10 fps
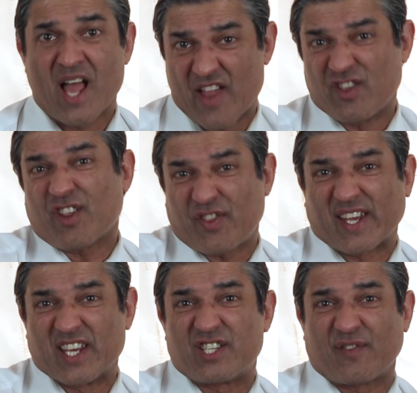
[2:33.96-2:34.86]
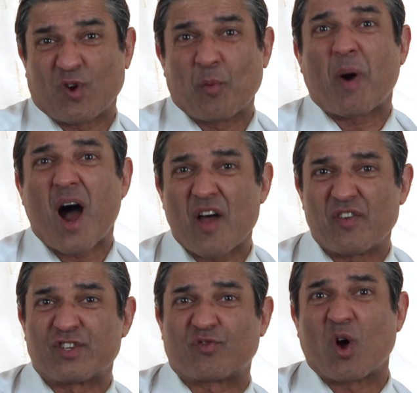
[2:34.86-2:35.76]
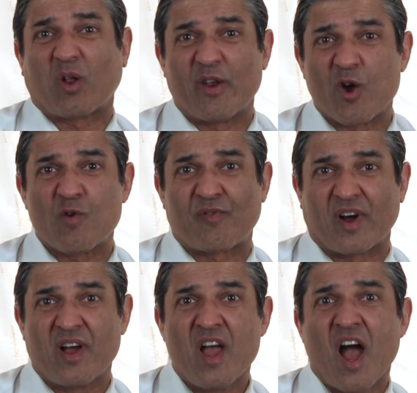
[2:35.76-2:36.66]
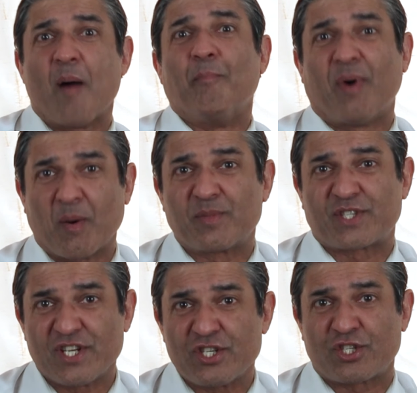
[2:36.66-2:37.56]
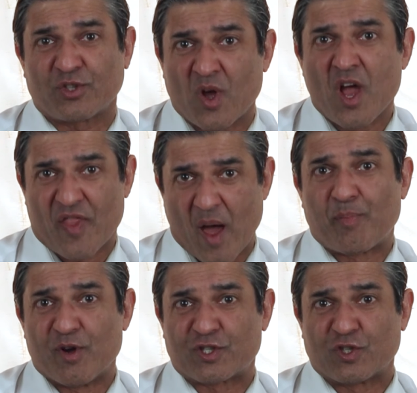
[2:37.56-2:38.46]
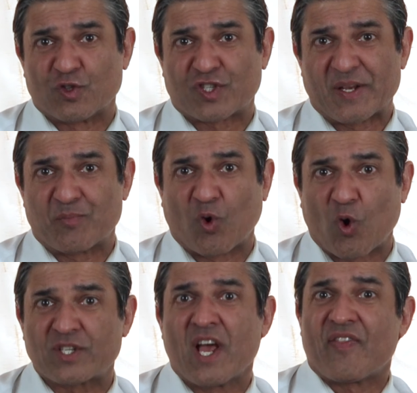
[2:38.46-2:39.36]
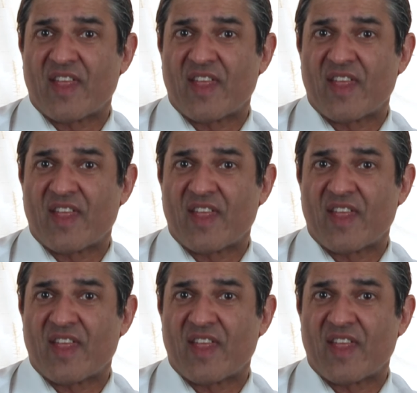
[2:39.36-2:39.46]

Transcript: And the other thing is, if your partner is rolling over and bumps into that person who sleepwalks,